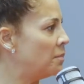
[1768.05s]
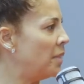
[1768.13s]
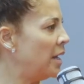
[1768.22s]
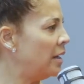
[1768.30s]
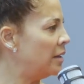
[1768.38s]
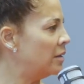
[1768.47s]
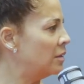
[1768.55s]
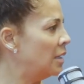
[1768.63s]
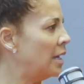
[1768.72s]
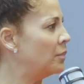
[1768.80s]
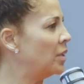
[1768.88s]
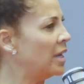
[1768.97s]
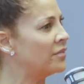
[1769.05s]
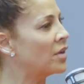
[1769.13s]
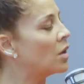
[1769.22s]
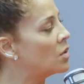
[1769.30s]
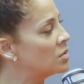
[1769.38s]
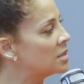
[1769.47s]
bear. Yeah. I, we have
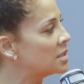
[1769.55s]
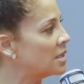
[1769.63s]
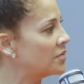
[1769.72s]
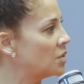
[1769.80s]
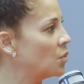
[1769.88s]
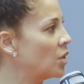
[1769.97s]
our own stuff to